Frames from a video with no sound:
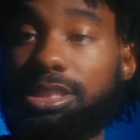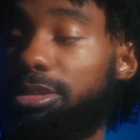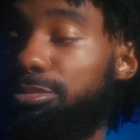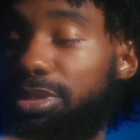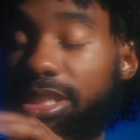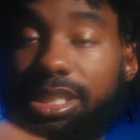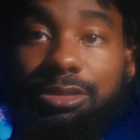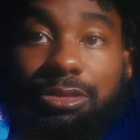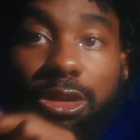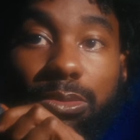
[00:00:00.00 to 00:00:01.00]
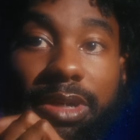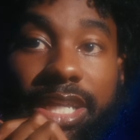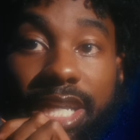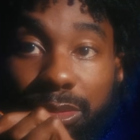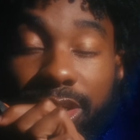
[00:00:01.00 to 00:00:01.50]
It's big enough to hold my
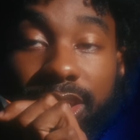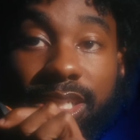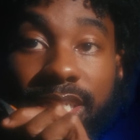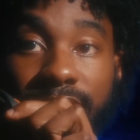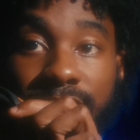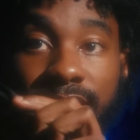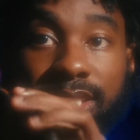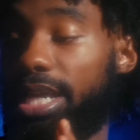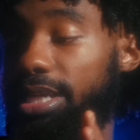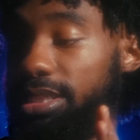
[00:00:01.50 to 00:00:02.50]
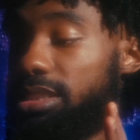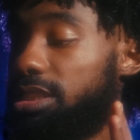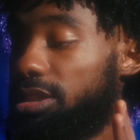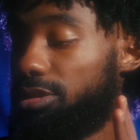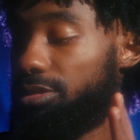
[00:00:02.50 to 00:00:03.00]
camera and the lens, and
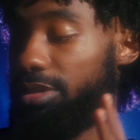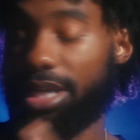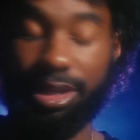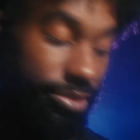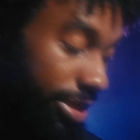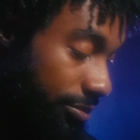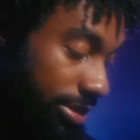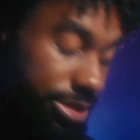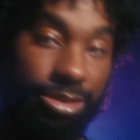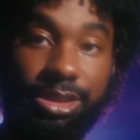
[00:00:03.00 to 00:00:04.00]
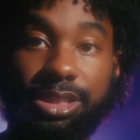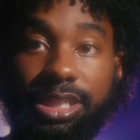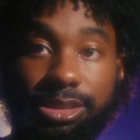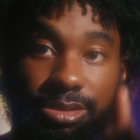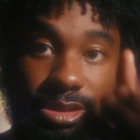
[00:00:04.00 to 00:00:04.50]
so I have the FX3
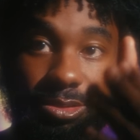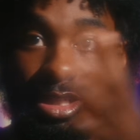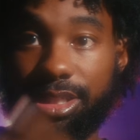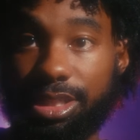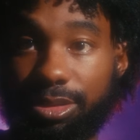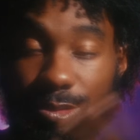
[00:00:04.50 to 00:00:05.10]
as you see right there.